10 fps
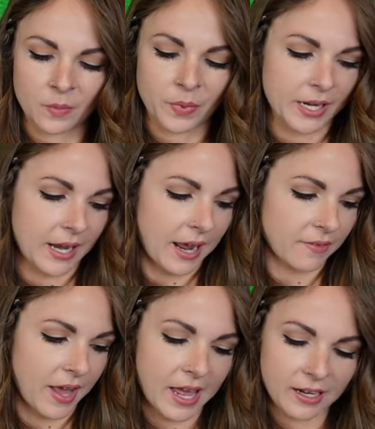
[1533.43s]
But
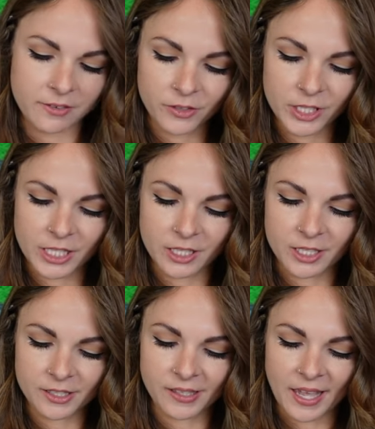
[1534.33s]
I've had it for
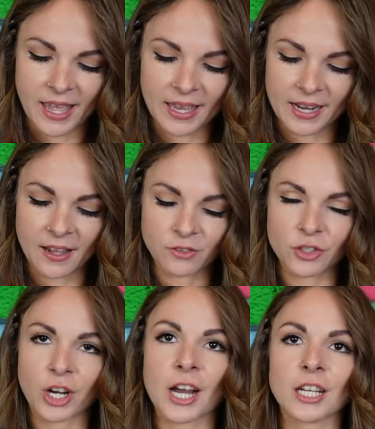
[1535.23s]
years and I've
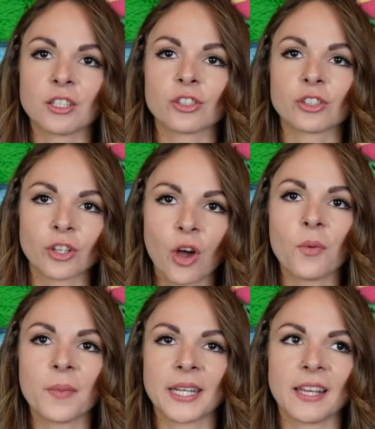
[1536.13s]
tried so
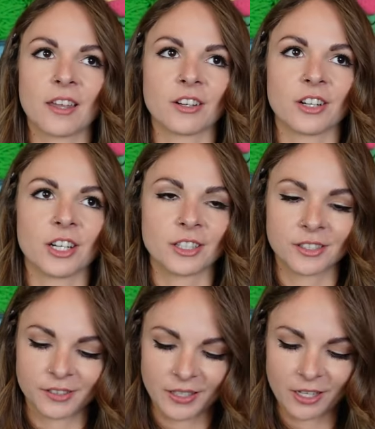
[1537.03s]
many other
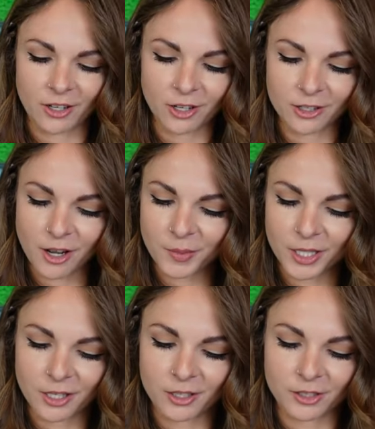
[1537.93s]
hooks, like
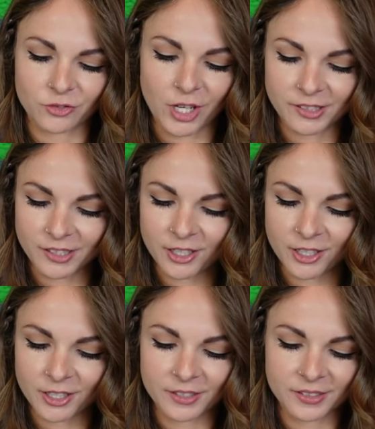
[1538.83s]
ergonomic hooks, resin
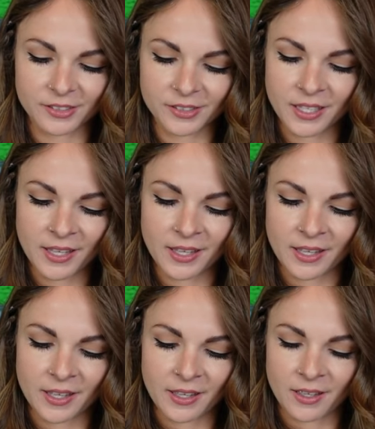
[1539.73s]
hooks,
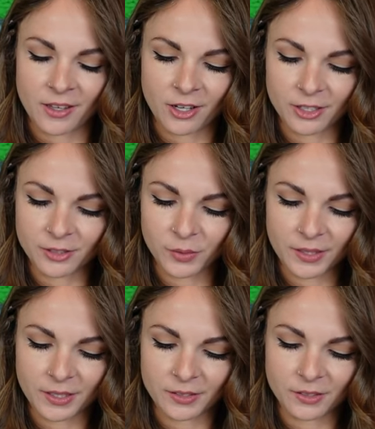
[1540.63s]
hooks with
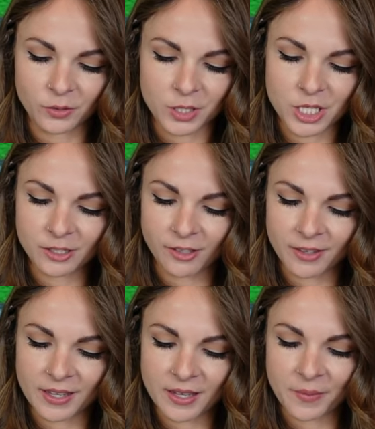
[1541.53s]
the squishies on
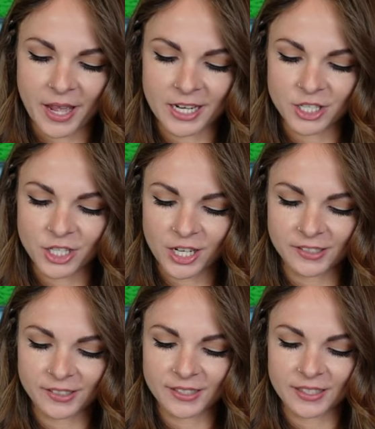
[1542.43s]
them. I
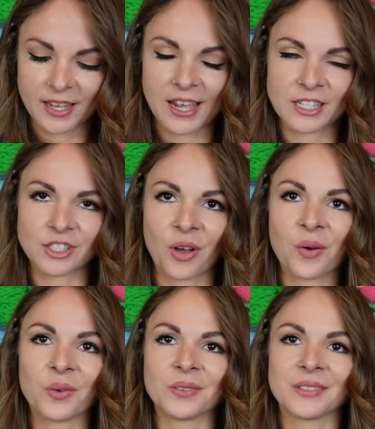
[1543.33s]
just, I
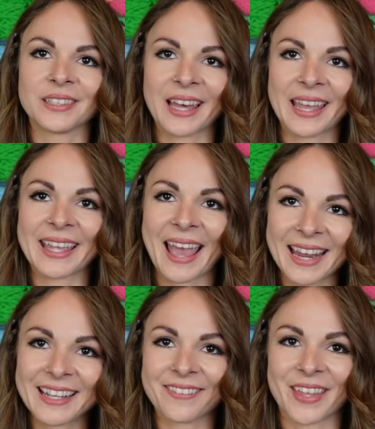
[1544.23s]
don't like
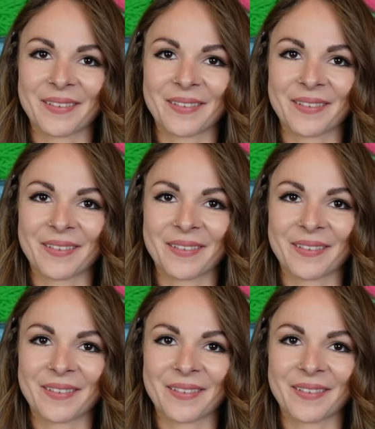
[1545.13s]
any of them.